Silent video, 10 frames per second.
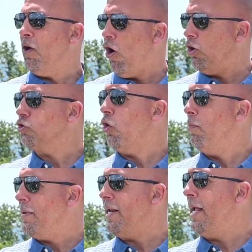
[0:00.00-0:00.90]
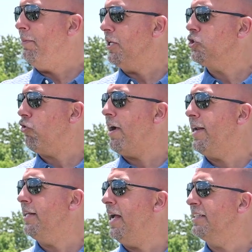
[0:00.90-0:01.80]
also being able to
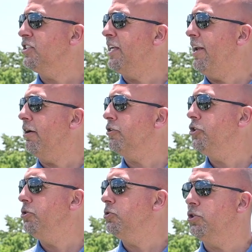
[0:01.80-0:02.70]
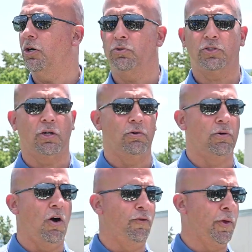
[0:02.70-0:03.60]
train at center too. So
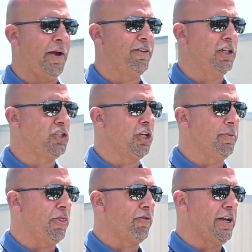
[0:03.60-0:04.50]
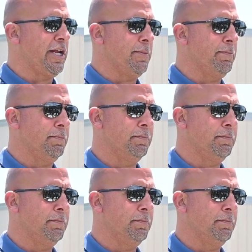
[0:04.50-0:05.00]
hopefully we have a legitimate 3D.